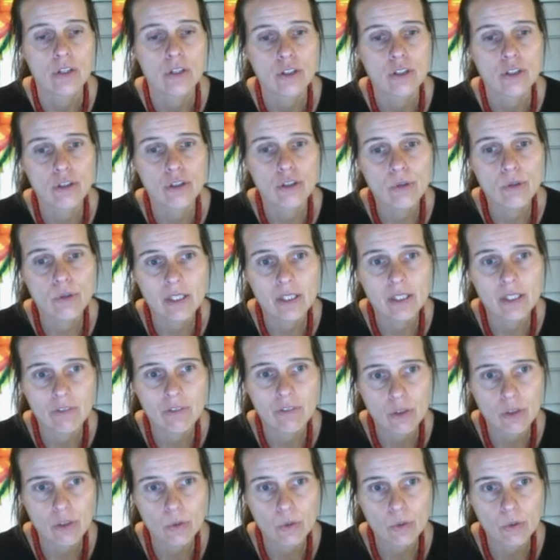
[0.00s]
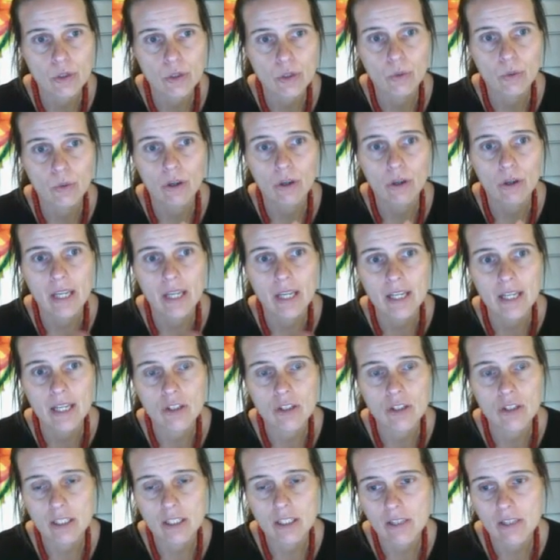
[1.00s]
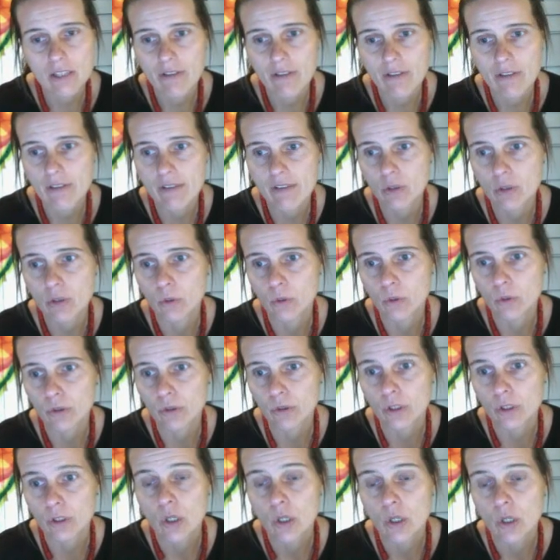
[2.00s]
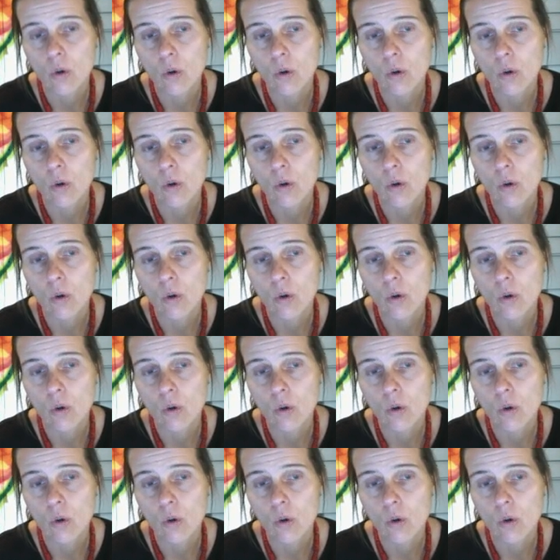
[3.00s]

to individuals who are age 65 and older,